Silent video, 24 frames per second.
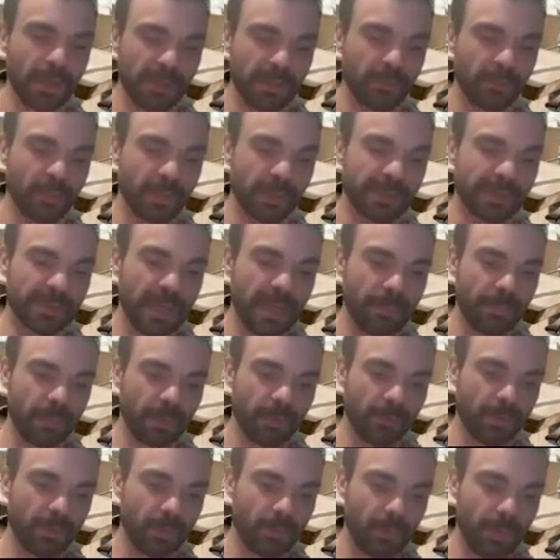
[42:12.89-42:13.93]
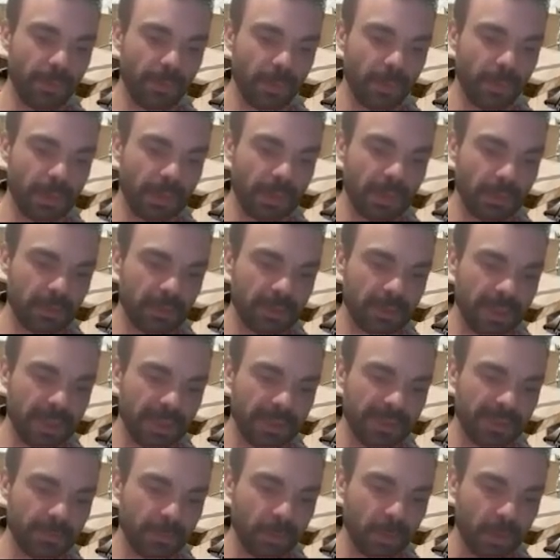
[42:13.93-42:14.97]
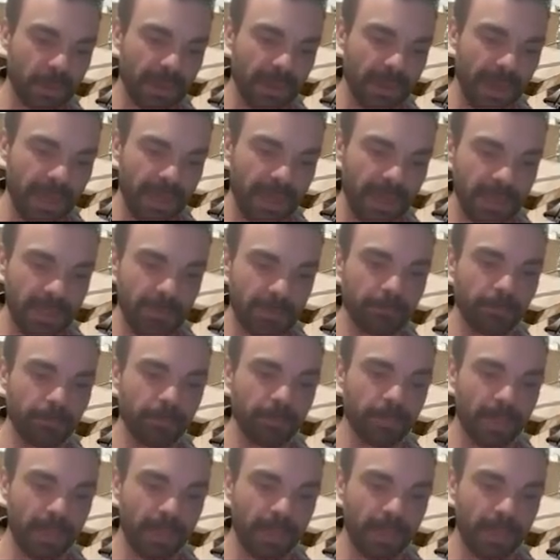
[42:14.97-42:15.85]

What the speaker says: So for example, if the gripper here takes block A,